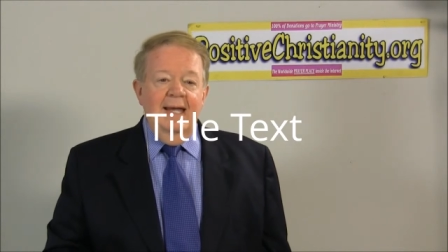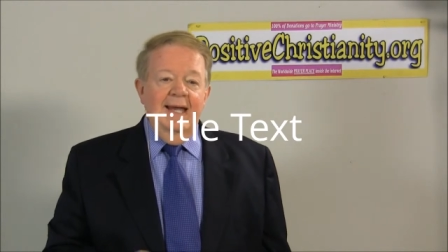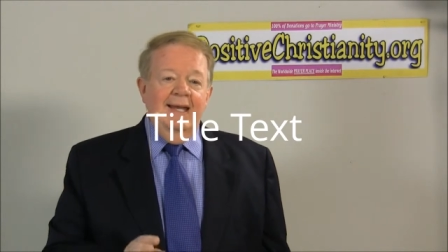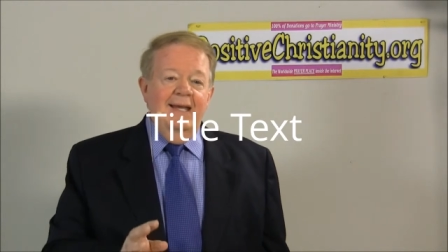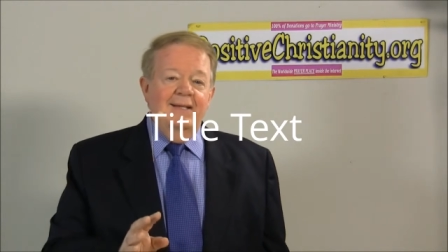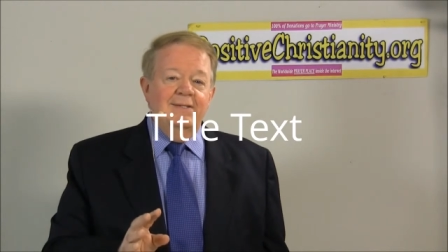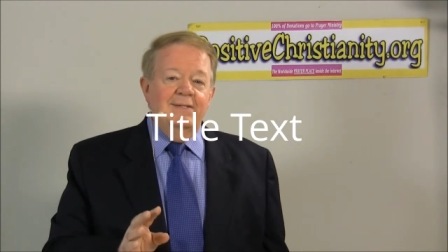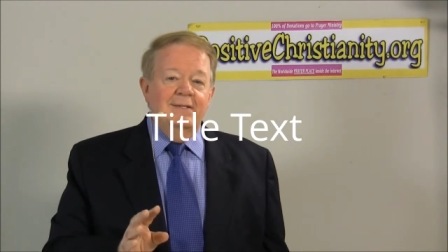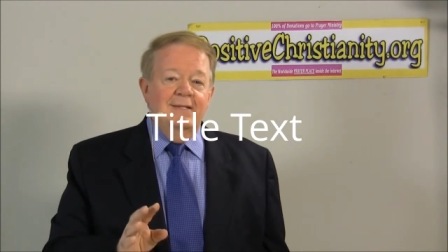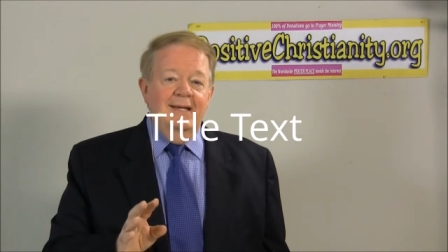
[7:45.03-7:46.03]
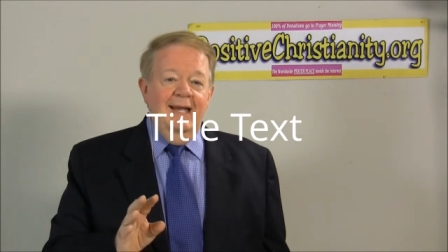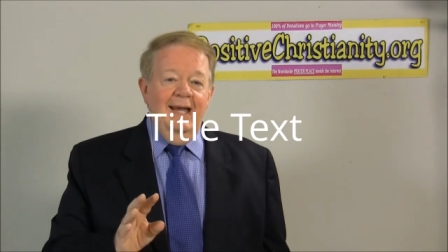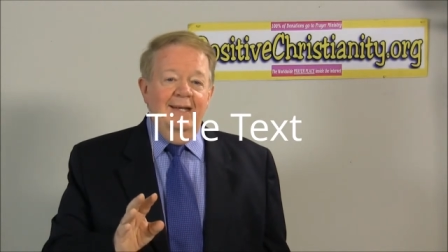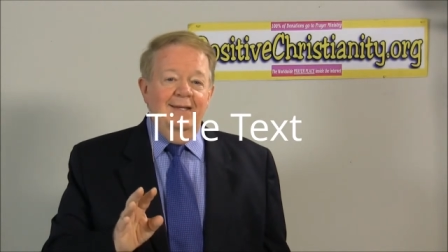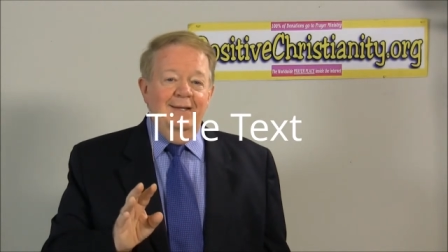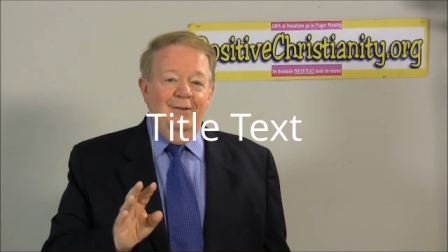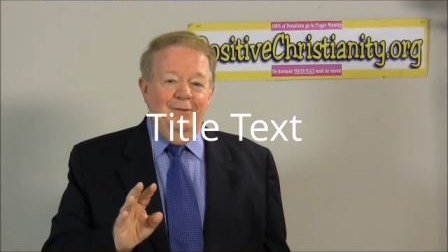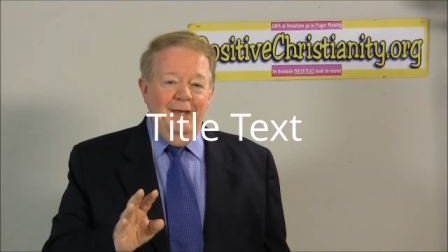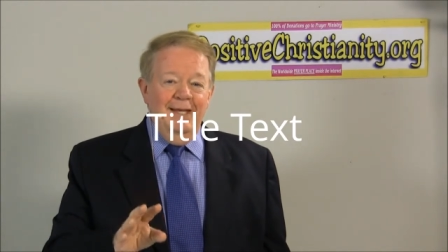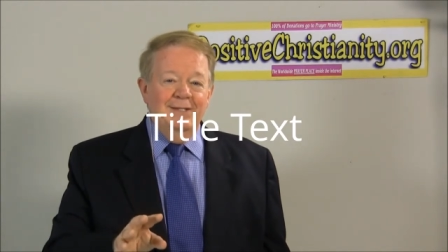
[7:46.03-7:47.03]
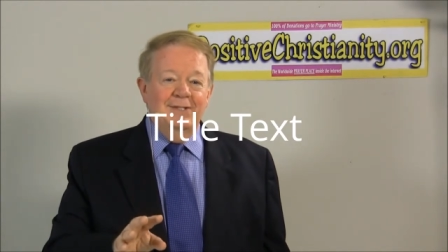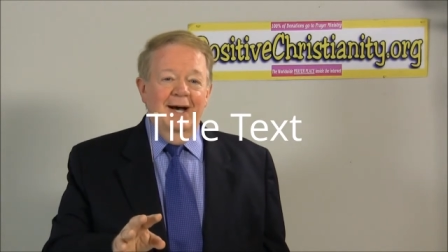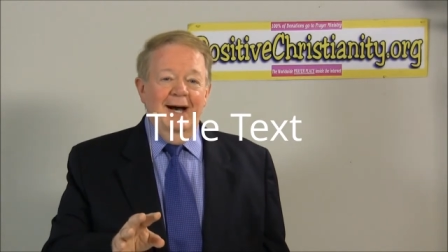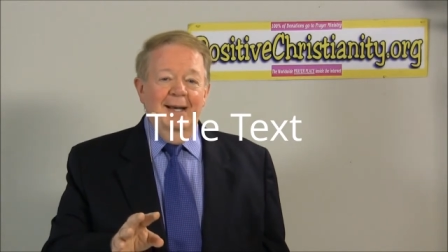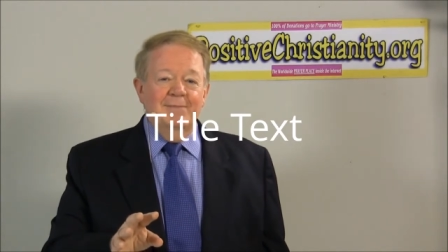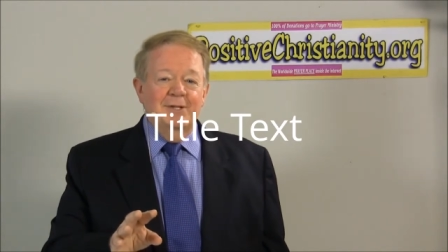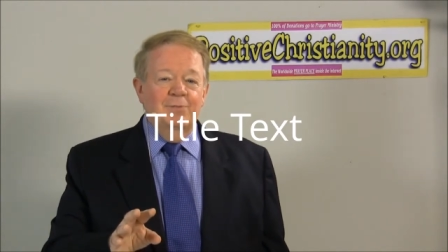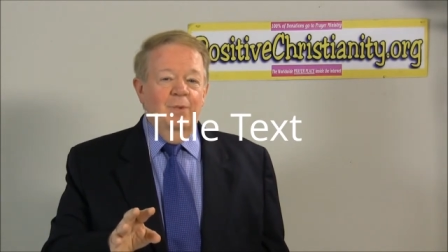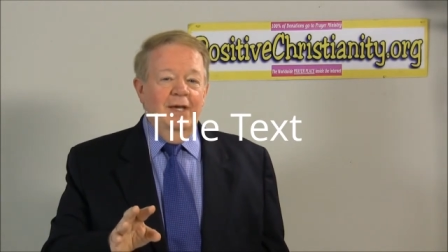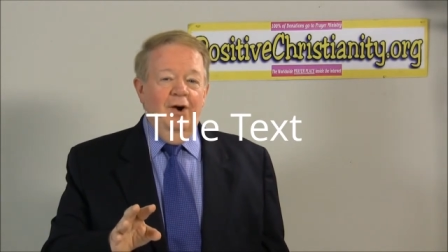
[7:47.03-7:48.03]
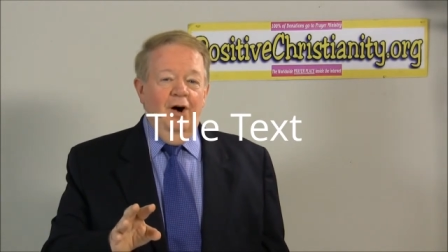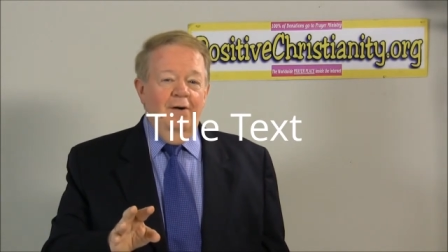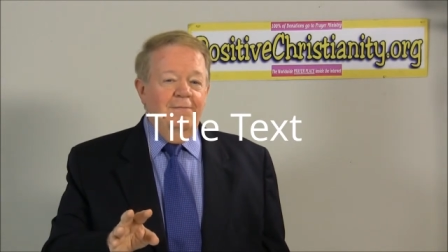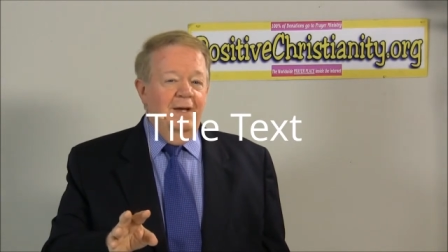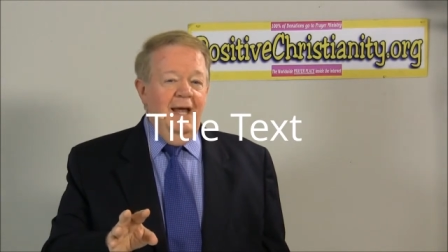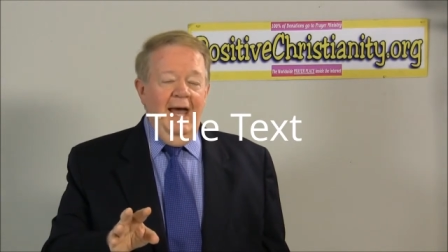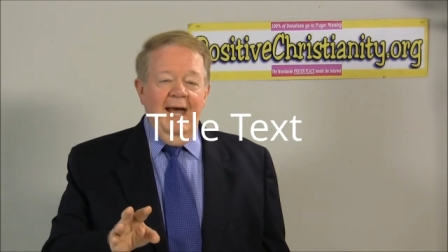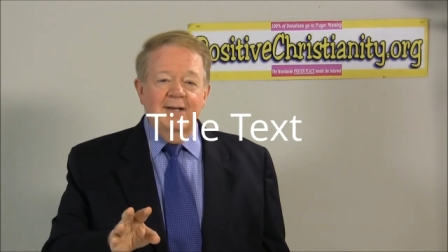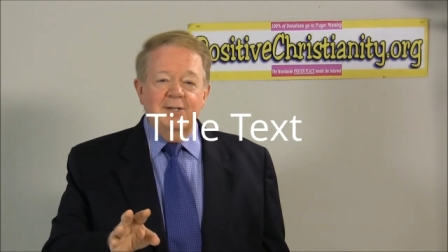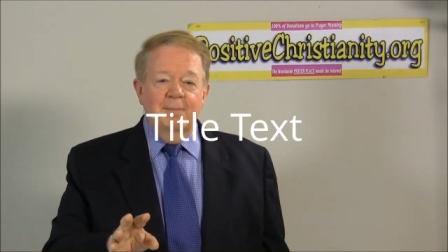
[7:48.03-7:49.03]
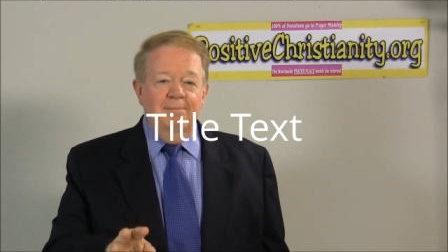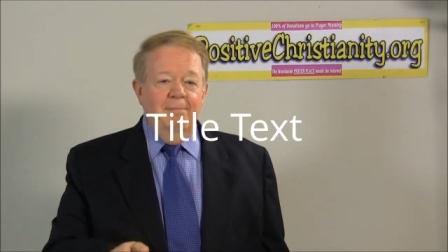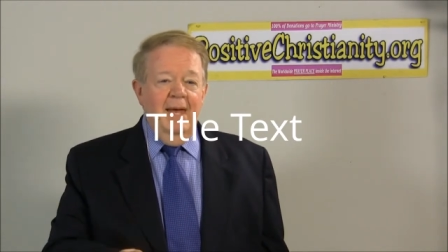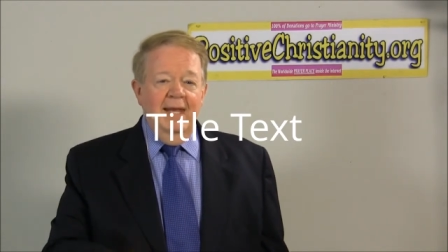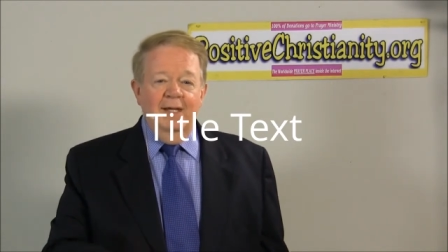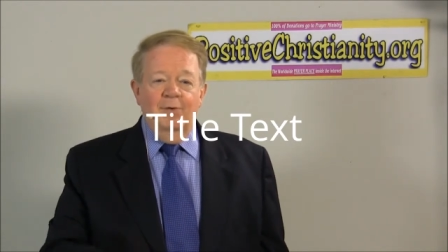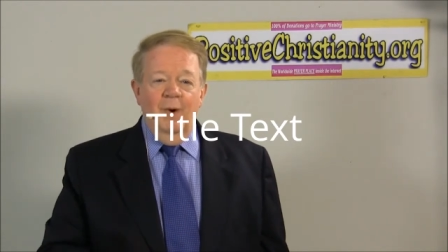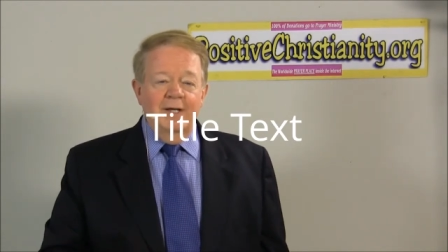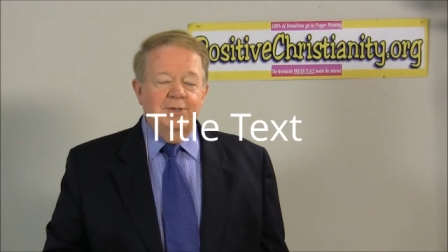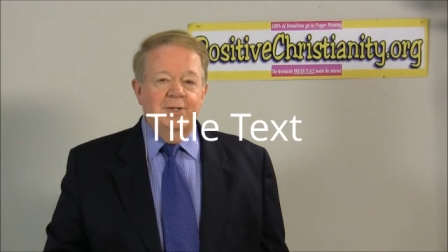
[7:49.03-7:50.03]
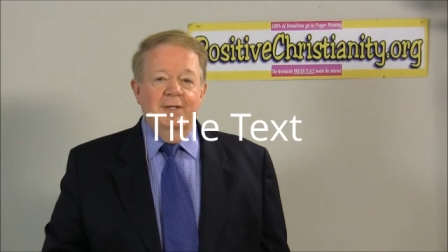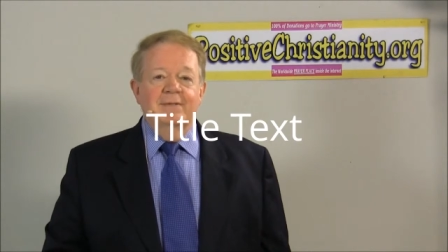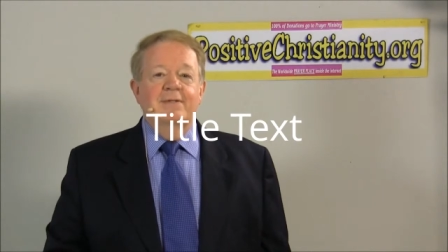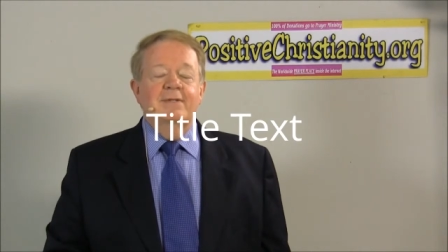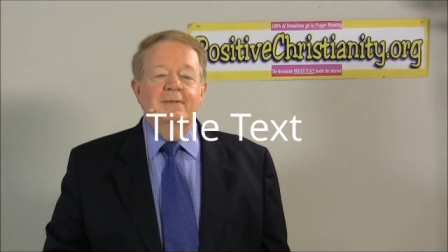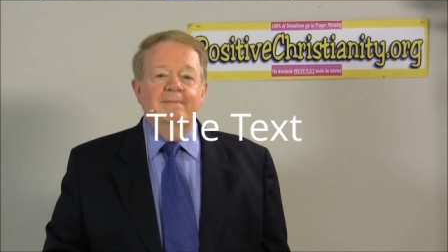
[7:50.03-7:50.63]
It is in these times that we often ask many questions.